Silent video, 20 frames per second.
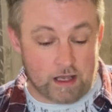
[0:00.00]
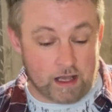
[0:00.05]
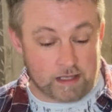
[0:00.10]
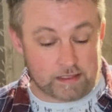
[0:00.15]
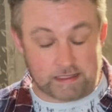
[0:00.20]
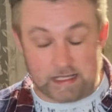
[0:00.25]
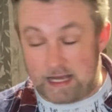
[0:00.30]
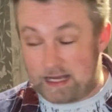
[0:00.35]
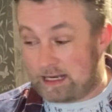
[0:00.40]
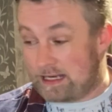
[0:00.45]

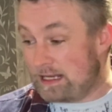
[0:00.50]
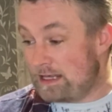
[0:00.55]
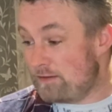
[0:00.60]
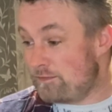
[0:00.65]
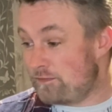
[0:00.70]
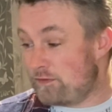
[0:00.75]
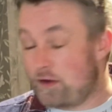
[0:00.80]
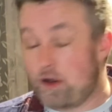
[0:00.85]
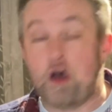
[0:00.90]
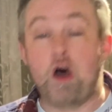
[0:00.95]
as I
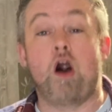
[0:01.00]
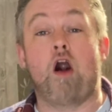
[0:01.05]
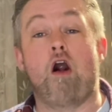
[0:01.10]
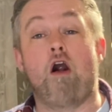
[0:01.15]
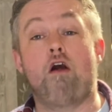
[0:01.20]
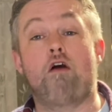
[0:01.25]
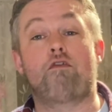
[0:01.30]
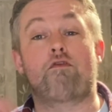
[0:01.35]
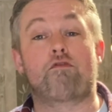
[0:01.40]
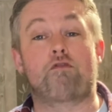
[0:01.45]
live
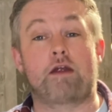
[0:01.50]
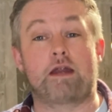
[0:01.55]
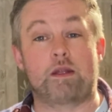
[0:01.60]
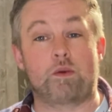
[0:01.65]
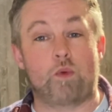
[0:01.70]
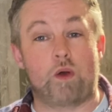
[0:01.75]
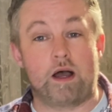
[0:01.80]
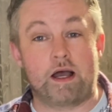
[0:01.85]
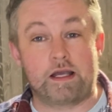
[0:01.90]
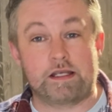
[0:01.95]
off
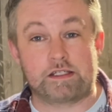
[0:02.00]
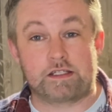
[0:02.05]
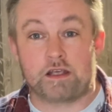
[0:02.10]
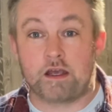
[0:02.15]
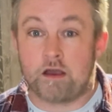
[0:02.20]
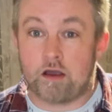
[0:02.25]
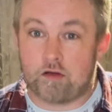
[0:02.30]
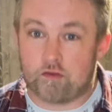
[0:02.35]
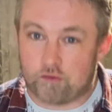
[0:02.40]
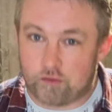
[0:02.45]

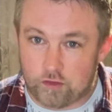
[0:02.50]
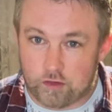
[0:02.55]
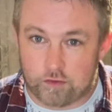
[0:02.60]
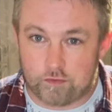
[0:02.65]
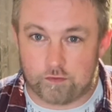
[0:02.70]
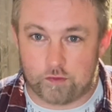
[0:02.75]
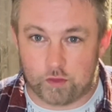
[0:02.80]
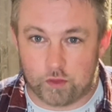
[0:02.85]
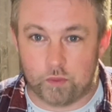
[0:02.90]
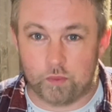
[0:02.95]
ReadyWise for a
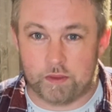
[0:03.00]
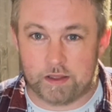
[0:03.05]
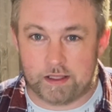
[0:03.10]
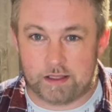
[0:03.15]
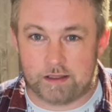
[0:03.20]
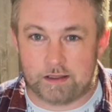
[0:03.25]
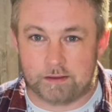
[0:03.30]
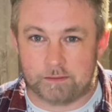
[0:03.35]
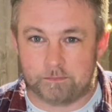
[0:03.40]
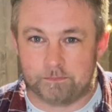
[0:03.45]
full
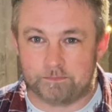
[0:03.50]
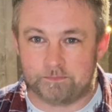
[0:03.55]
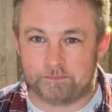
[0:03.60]
week.